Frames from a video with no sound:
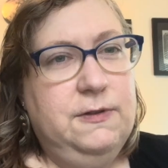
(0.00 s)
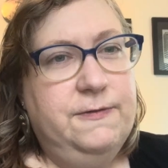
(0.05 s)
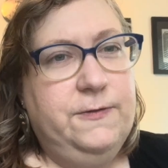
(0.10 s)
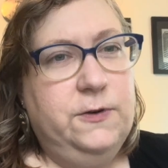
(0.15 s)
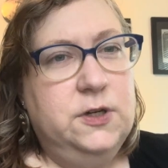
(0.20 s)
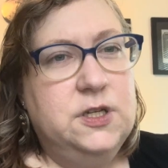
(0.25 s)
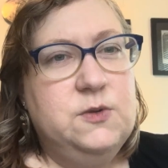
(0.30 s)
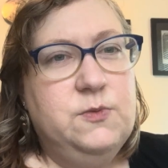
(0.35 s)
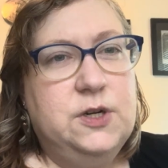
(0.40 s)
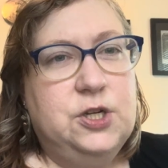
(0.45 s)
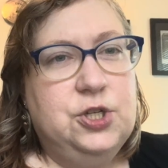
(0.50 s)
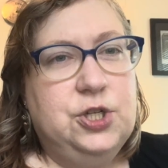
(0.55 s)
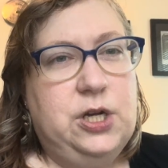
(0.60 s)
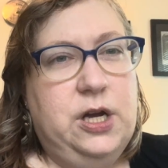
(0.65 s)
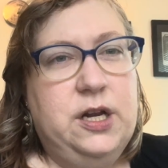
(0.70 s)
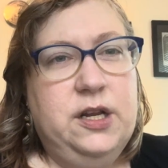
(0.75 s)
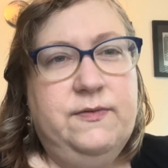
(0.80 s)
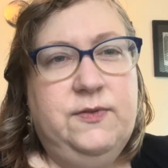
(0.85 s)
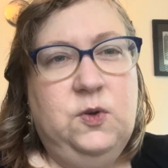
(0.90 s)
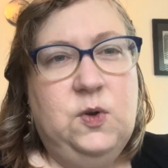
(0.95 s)
first one a
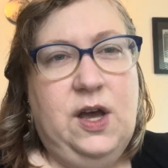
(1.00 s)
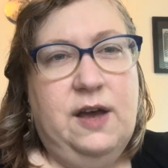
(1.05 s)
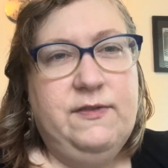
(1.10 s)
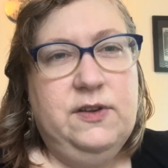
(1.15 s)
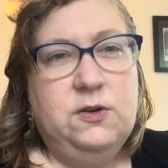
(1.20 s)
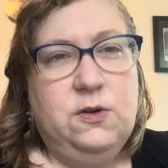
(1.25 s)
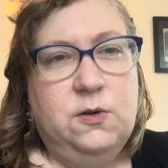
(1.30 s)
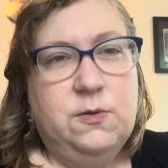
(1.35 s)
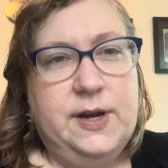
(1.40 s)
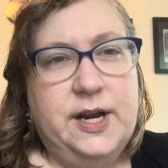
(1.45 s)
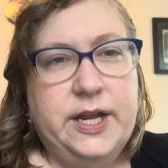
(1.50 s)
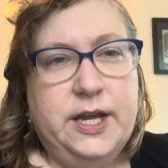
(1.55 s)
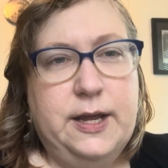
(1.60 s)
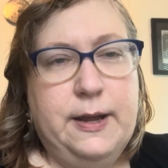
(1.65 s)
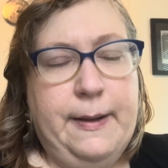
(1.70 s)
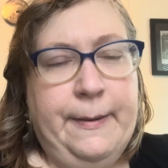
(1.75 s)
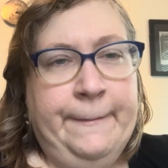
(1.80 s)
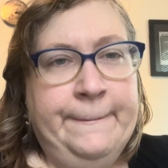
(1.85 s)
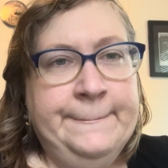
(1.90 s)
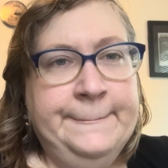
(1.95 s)
shot if you haven't
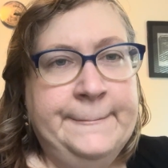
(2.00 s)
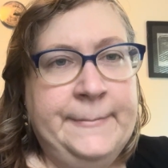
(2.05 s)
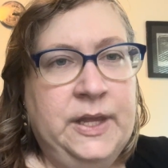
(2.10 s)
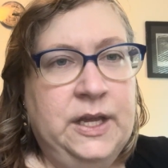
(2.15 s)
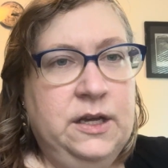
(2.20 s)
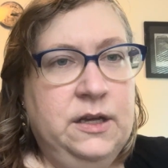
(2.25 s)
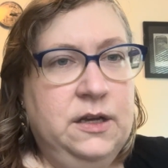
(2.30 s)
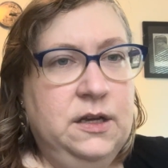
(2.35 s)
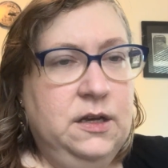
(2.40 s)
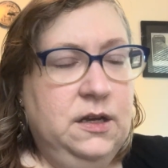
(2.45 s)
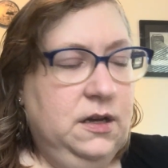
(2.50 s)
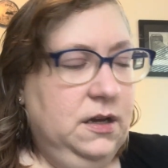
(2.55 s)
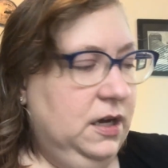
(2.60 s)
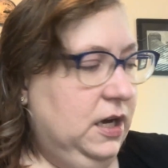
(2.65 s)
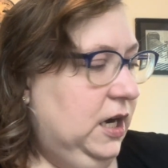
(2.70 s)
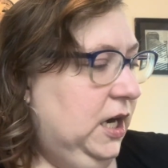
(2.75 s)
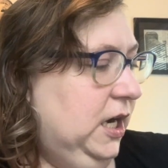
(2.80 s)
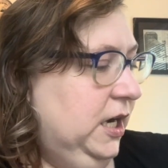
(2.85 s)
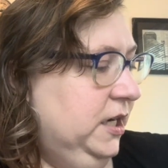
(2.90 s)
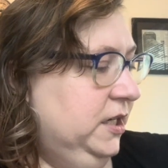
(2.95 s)
already.
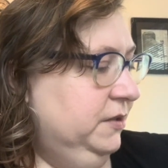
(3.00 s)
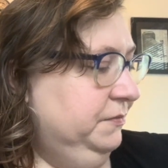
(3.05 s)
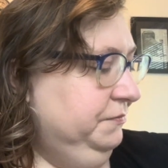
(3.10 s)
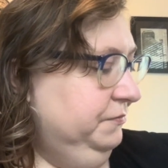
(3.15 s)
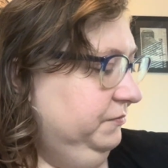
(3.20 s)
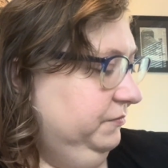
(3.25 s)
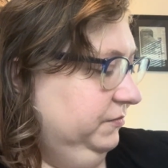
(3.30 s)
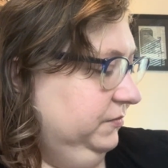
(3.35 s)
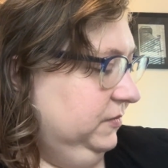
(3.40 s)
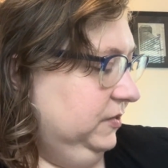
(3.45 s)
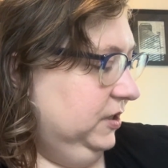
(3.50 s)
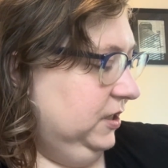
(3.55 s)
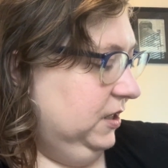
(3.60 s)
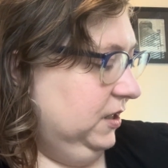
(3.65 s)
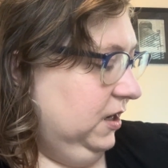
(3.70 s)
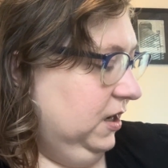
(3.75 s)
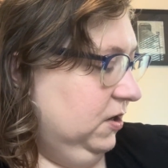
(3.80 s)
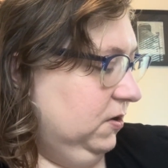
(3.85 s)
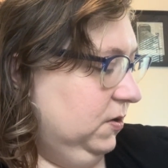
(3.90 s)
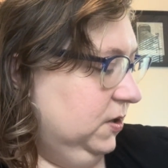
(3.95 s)

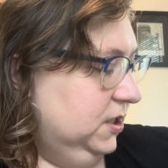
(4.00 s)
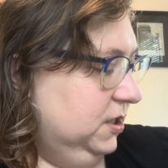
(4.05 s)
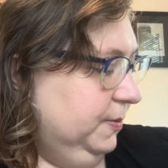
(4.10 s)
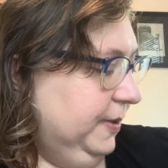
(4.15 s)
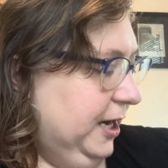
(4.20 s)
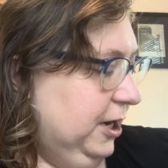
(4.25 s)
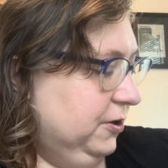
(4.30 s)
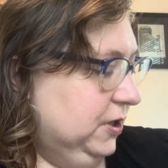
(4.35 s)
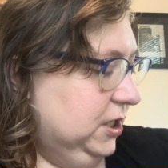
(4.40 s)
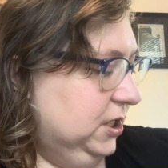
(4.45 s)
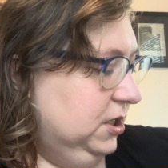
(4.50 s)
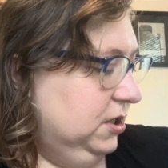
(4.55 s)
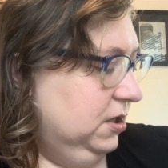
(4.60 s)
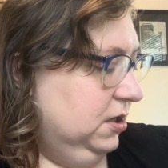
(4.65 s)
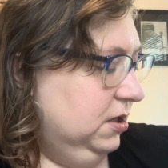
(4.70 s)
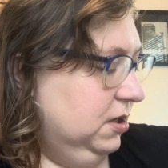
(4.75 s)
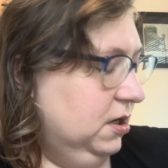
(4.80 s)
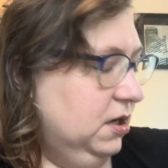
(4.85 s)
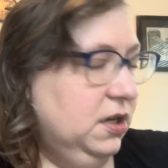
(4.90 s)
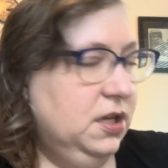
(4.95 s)
You know, it's about
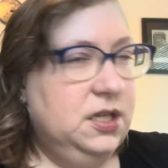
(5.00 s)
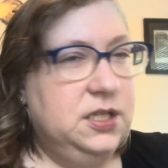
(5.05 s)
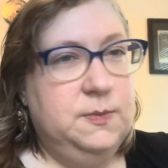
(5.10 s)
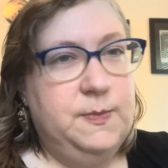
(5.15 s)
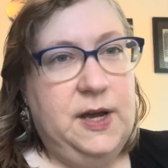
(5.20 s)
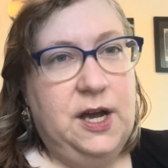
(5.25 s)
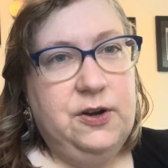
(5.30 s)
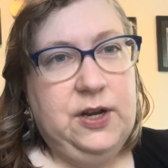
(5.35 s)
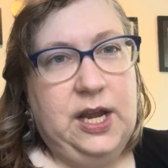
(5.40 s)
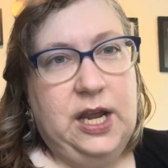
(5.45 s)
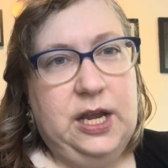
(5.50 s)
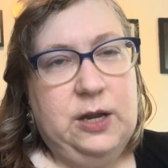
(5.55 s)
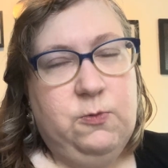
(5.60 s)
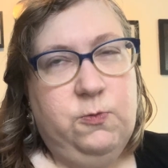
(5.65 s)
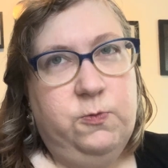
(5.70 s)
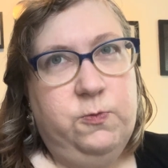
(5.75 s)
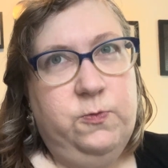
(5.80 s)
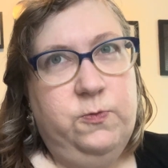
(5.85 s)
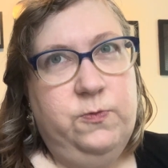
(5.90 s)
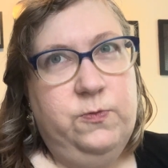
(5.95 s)

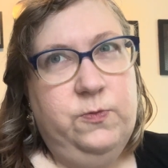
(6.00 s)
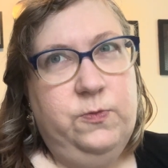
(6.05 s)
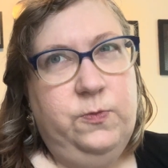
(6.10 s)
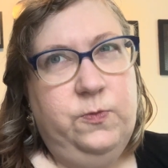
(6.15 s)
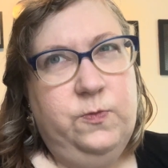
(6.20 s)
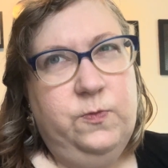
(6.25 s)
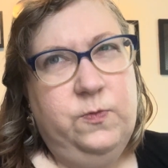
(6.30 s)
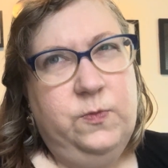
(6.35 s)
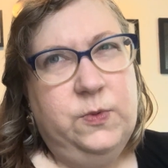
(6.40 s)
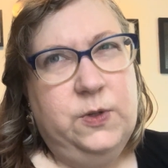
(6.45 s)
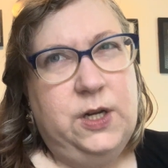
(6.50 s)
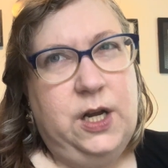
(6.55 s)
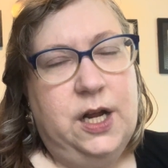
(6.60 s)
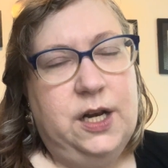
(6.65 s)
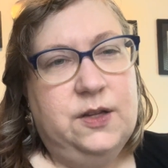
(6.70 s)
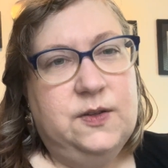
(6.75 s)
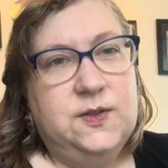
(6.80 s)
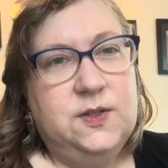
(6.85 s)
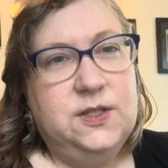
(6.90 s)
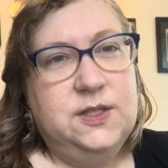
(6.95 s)
a
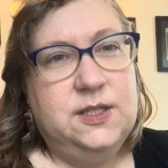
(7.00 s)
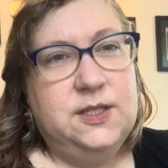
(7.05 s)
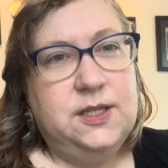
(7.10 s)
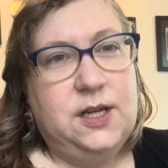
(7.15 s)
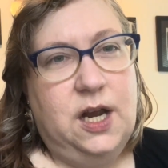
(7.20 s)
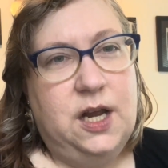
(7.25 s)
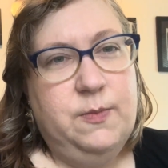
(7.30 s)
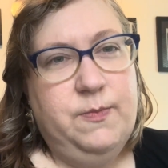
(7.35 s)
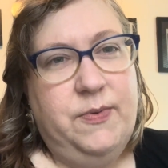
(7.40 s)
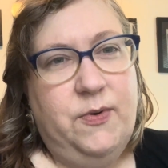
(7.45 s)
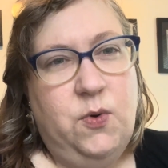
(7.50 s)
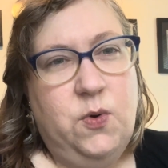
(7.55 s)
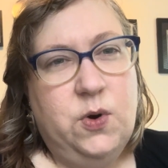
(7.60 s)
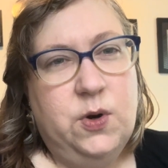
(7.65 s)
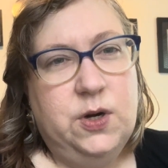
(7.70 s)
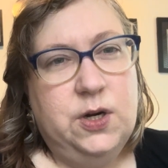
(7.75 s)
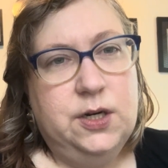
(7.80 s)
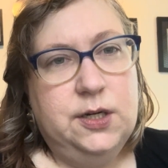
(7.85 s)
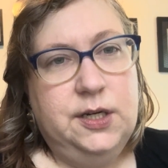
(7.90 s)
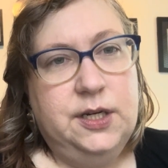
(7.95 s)
kind of
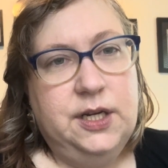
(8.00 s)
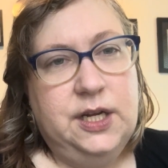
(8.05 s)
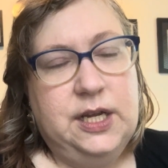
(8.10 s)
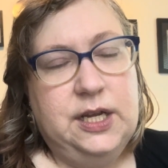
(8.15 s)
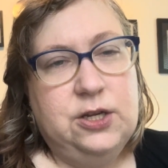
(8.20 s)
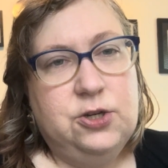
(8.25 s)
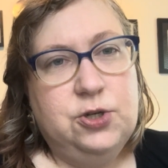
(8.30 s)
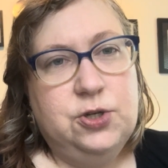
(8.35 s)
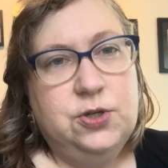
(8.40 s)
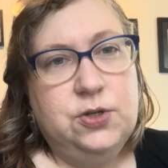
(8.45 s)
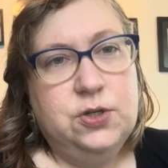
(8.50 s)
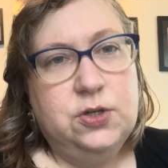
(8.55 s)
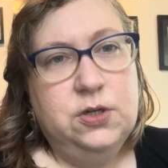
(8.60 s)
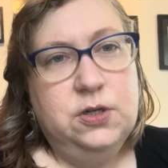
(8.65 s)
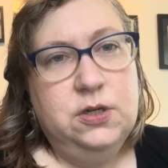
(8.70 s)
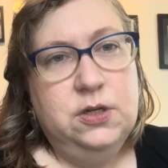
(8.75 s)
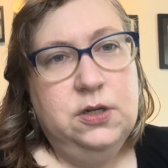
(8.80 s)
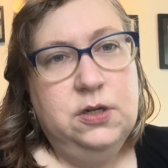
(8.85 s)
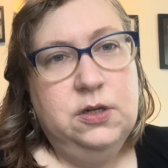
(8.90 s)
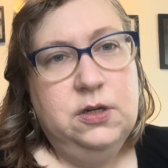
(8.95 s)
cyborg-ish
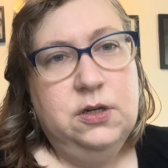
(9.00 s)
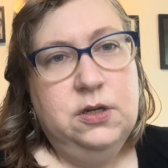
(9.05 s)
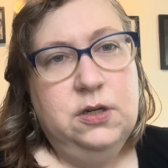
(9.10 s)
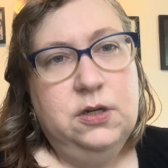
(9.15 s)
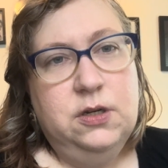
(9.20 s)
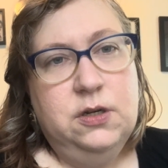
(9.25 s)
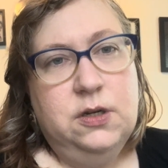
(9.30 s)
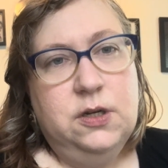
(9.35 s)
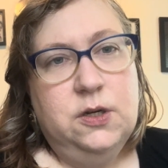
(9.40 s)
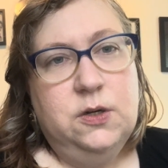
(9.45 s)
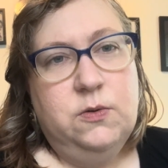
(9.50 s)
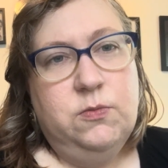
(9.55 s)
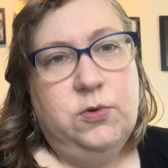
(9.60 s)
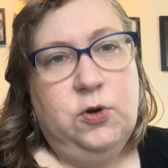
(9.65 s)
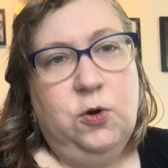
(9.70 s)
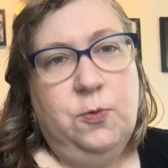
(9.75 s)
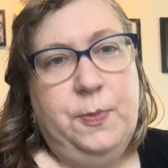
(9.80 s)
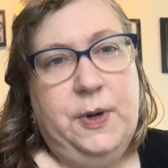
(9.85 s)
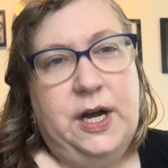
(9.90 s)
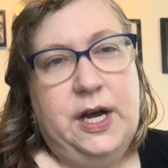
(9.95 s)

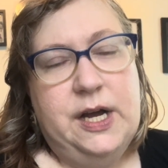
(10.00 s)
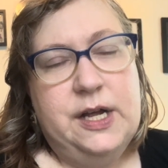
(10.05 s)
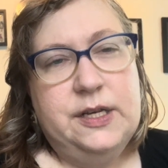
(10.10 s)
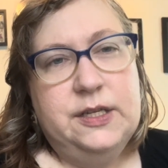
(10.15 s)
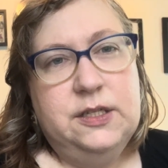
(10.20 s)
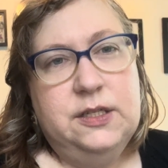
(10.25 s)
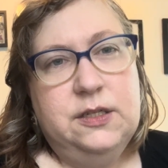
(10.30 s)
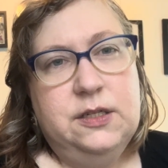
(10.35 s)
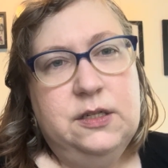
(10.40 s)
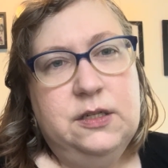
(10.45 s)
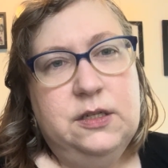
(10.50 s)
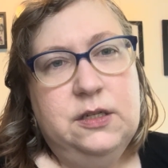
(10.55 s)
robot